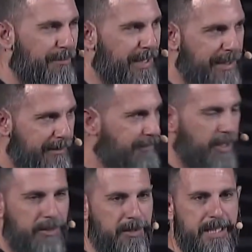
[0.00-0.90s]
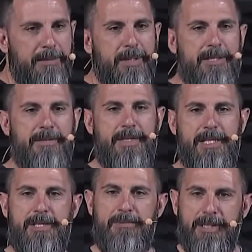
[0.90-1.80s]
I mean, you don't think much of
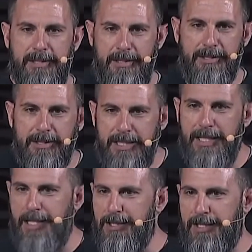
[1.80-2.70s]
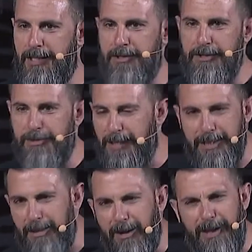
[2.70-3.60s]
this when your teenager tells you
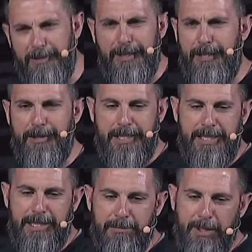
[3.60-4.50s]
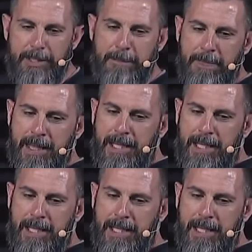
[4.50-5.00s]
that they're hungry all the time, right?